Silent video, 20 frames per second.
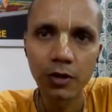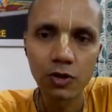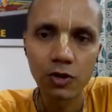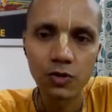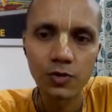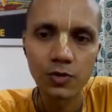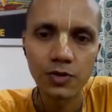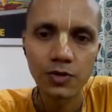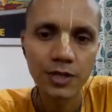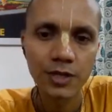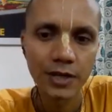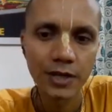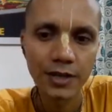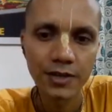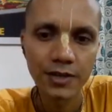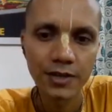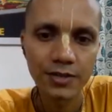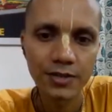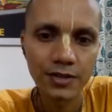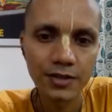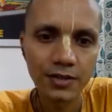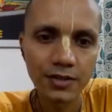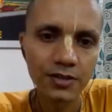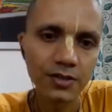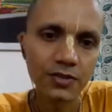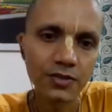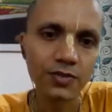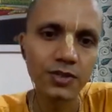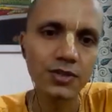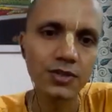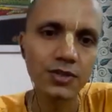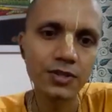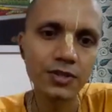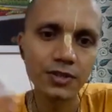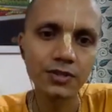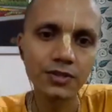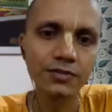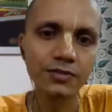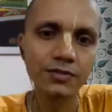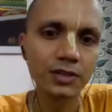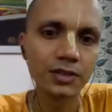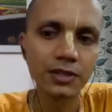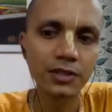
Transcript: there will also be some chanting circles which